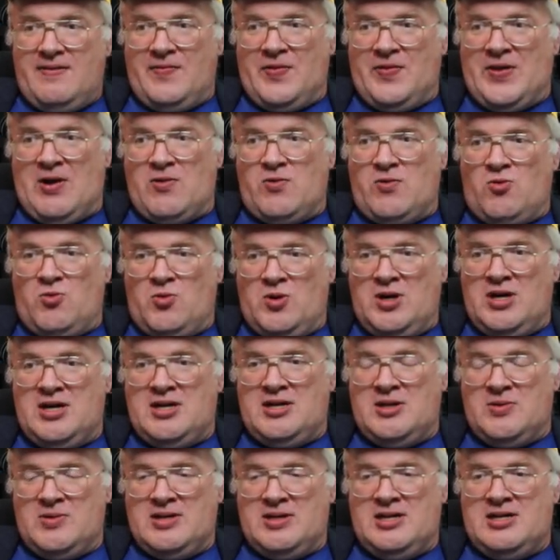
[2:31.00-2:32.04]
That
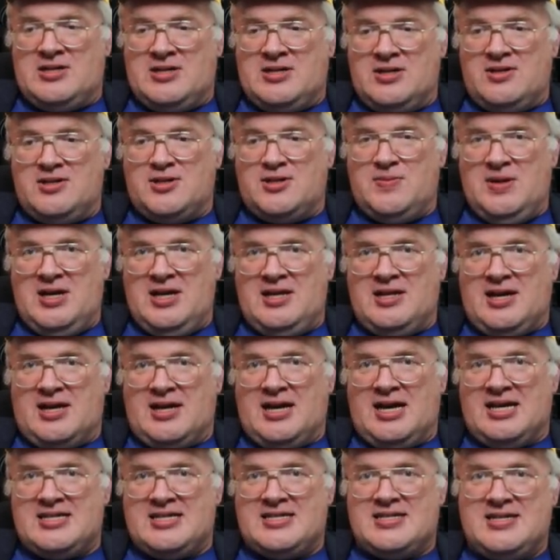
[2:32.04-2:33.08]
really, really does mean
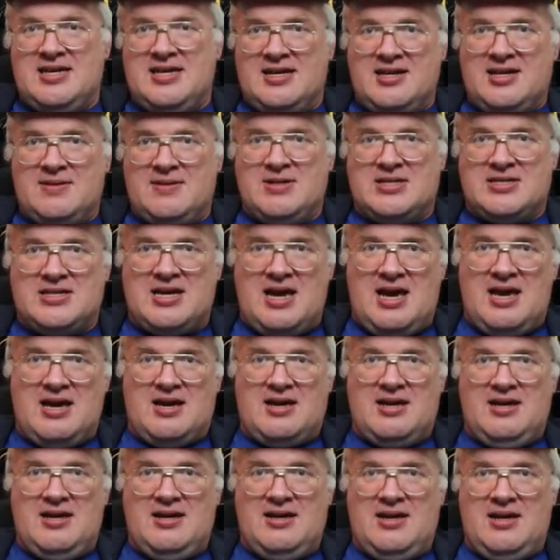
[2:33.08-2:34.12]
that a single
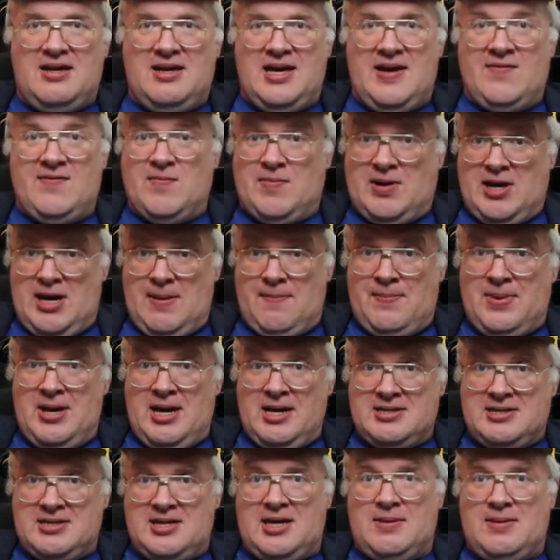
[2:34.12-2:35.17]
mistake, even by a
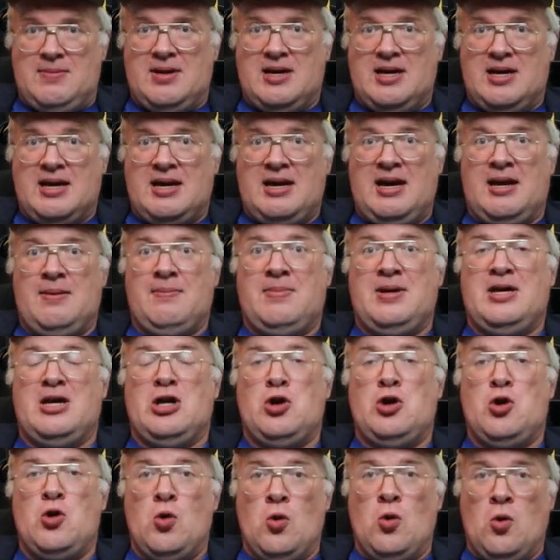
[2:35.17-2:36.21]
big team, can be
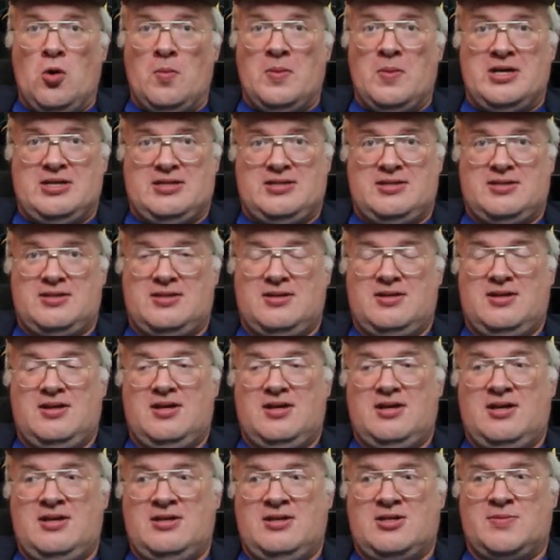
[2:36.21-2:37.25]
enormous
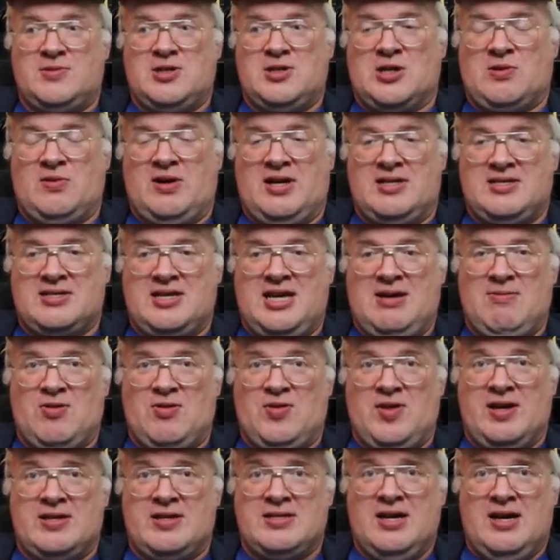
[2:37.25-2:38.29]
in terms of the grand scheme of
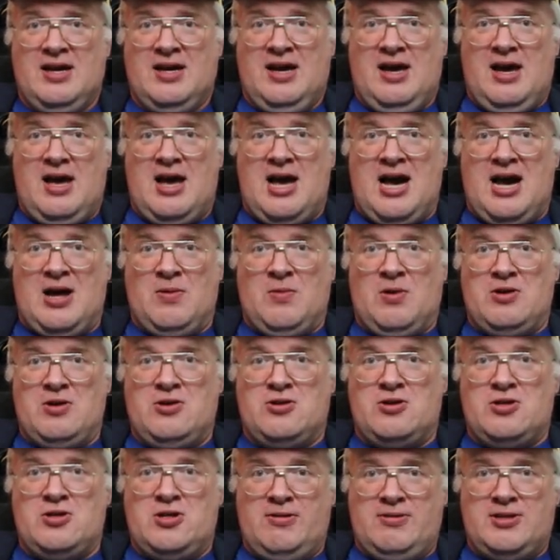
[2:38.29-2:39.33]
things. And when
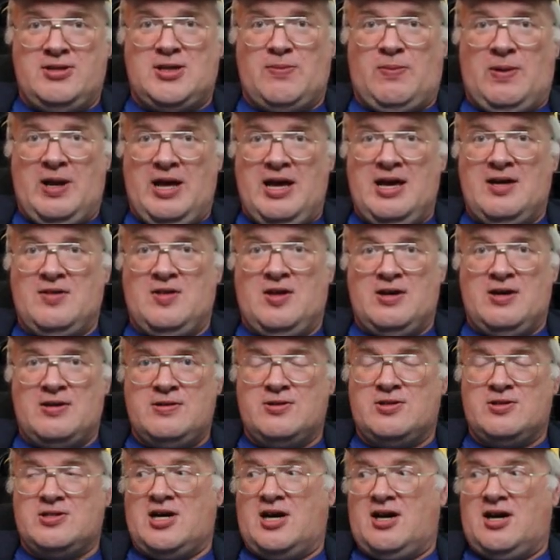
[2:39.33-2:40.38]
you're used to playing the
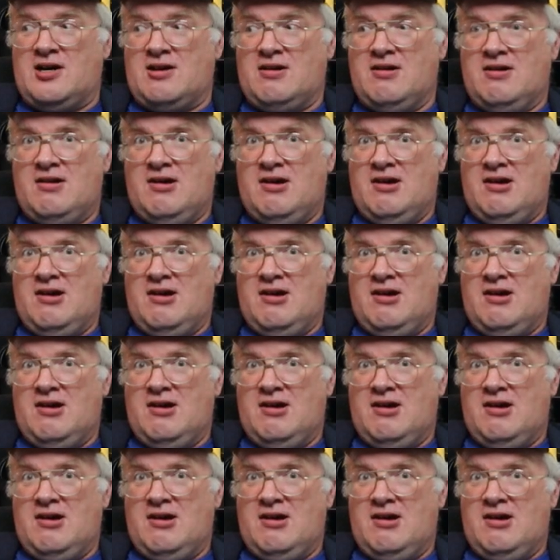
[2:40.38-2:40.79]
underdog,